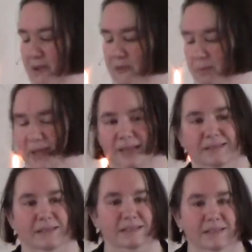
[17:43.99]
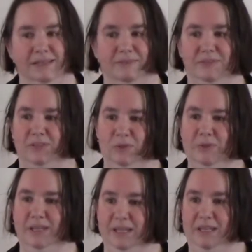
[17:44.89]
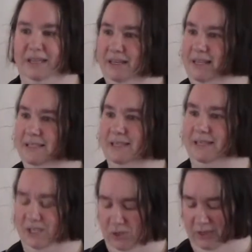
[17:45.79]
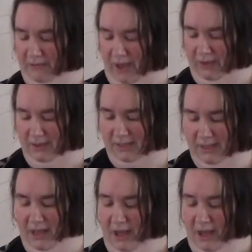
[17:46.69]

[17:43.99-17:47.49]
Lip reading: for being sensitive to the needs and issues of others,